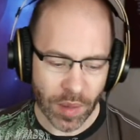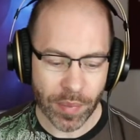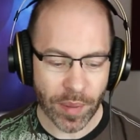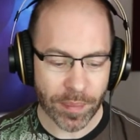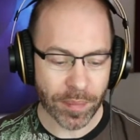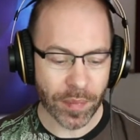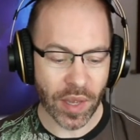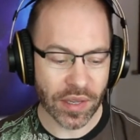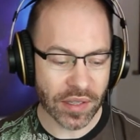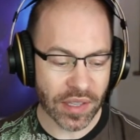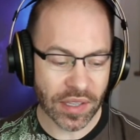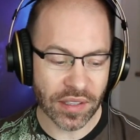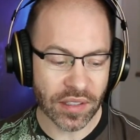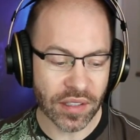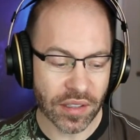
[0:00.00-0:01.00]
But
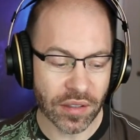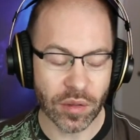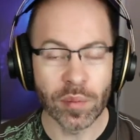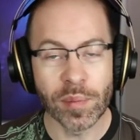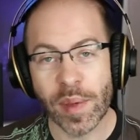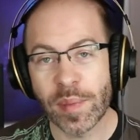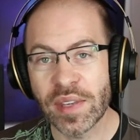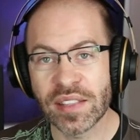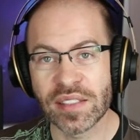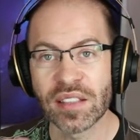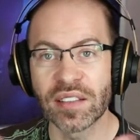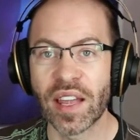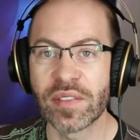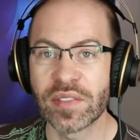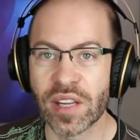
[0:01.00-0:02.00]
maybe it's a
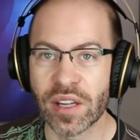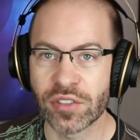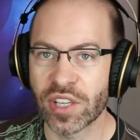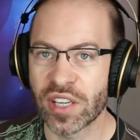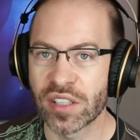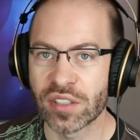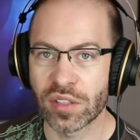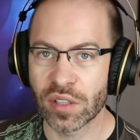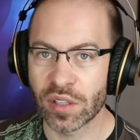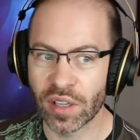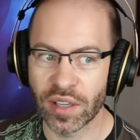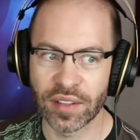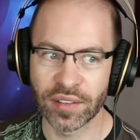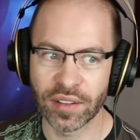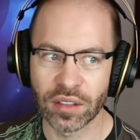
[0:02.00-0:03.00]
lifestyle change,
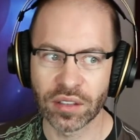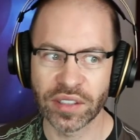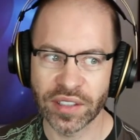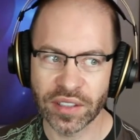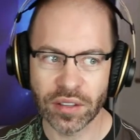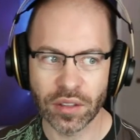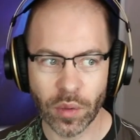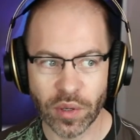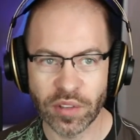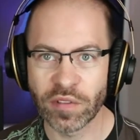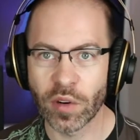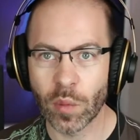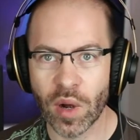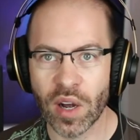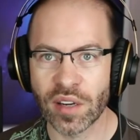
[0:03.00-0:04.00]
literally going
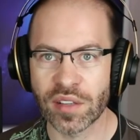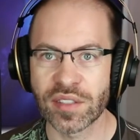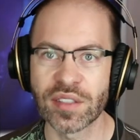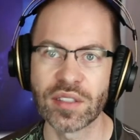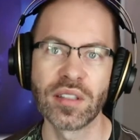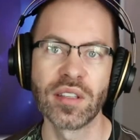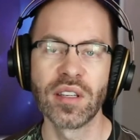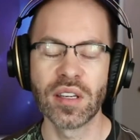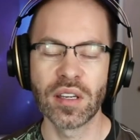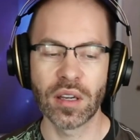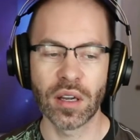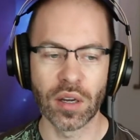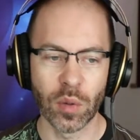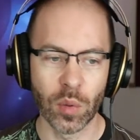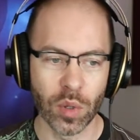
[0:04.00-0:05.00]
for walks
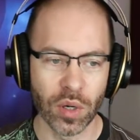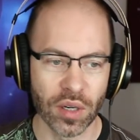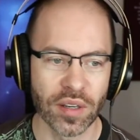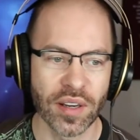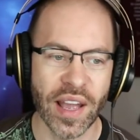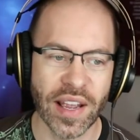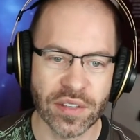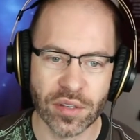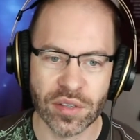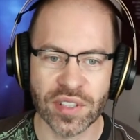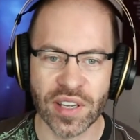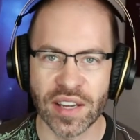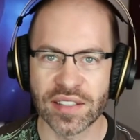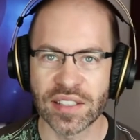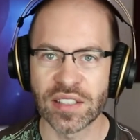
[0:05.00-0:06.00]
or
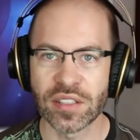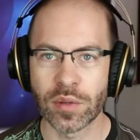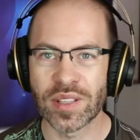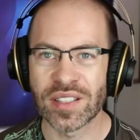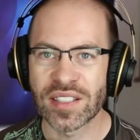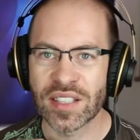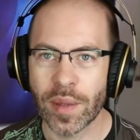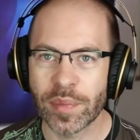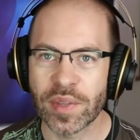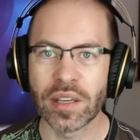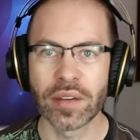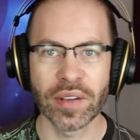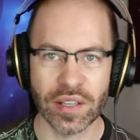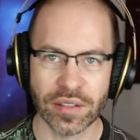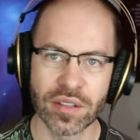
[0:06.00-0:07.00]
exercising, doing something
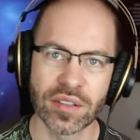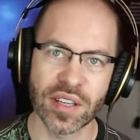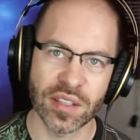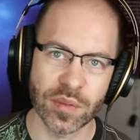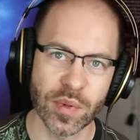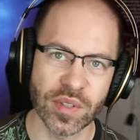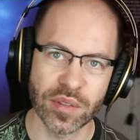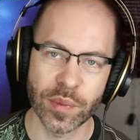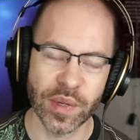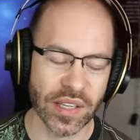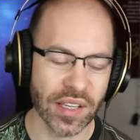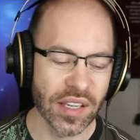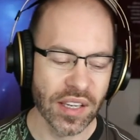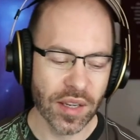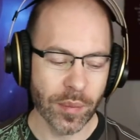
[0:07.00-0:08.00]
of exercise once a
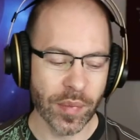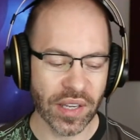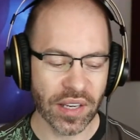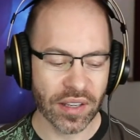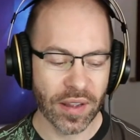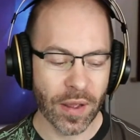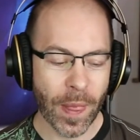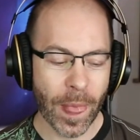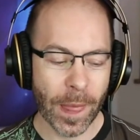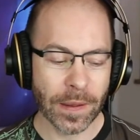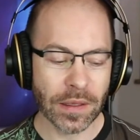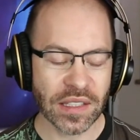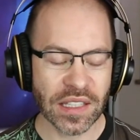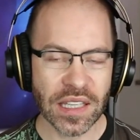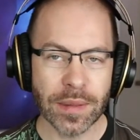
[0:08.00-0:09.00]
week. But
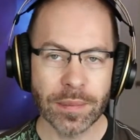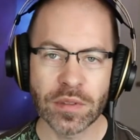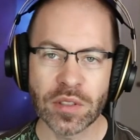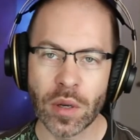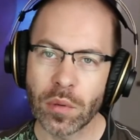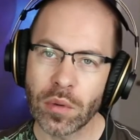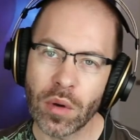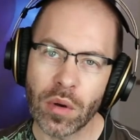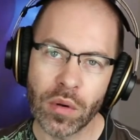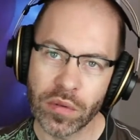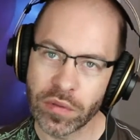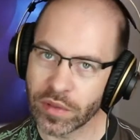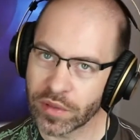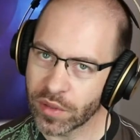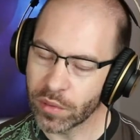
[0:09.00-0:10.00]
don't
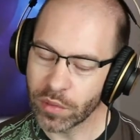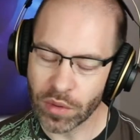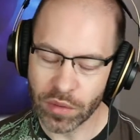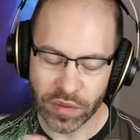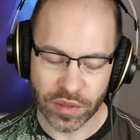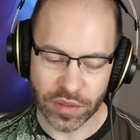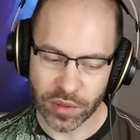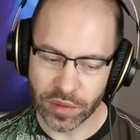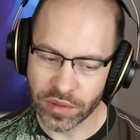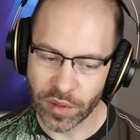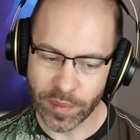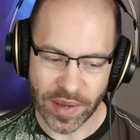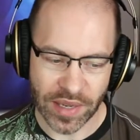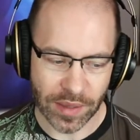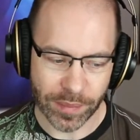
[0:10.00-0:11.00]
overdo it.
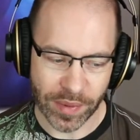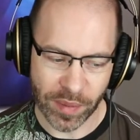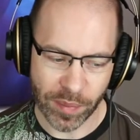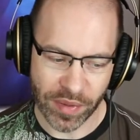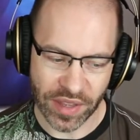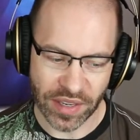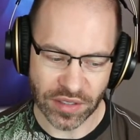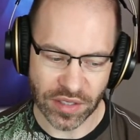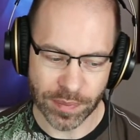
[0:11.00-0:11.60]
Don't make it a big thing.